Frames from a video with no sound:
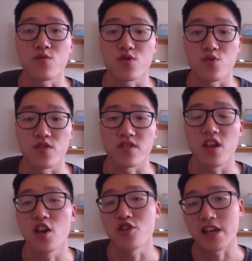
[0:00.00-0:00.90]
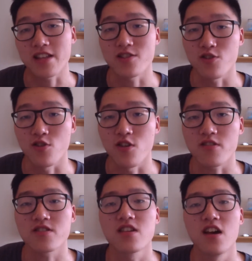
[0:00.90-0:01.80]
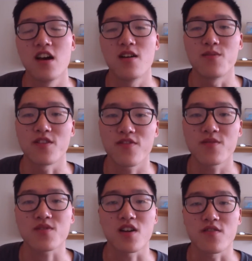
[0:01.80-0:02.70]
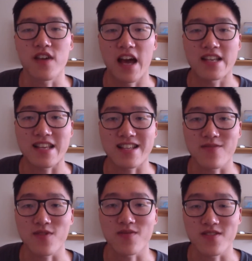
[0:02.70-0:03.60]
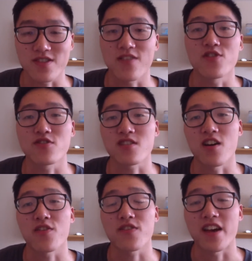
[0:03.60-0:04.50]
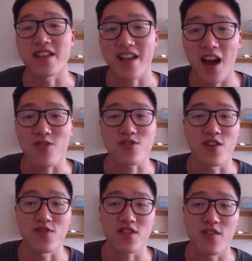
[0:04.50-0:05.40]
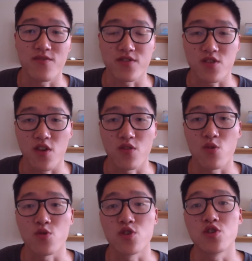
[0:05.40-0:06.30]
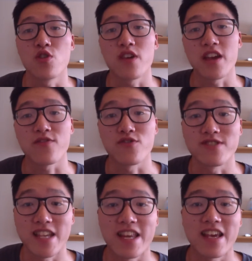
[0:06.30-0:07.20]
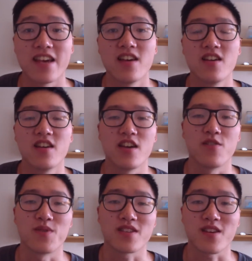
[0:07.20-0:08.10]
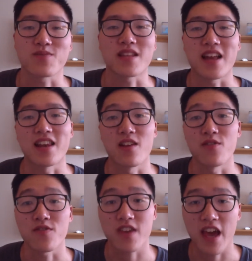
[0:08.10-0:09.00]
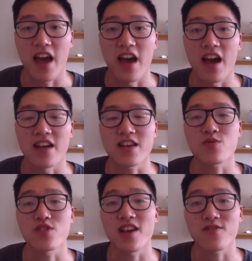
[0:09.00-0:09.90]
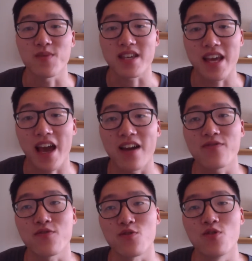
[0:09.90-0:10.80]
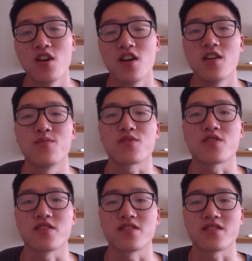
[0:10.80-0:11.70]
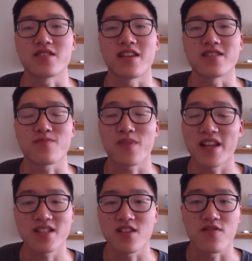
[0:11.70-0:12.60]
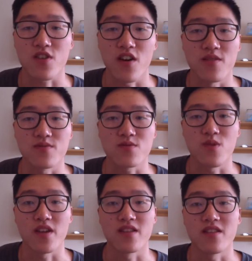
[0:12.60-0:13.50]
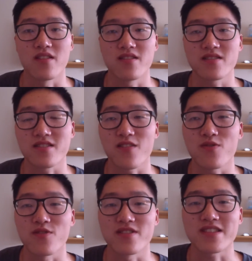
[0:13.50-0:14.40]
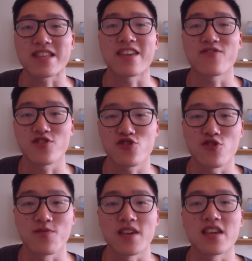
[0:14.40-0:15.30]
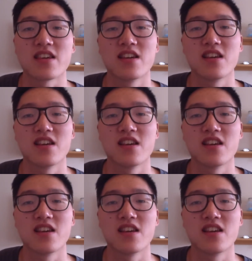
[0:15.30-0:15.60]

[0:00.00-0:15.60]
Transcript: which was you get to do lots. But the flip side of that is that sometimes they'll give you stuff that is outside your comfort zone, or you know that if you did it, it would be a substandard level of care. And that's when you have to be careful, because there's plenty of times when stuff was given to me,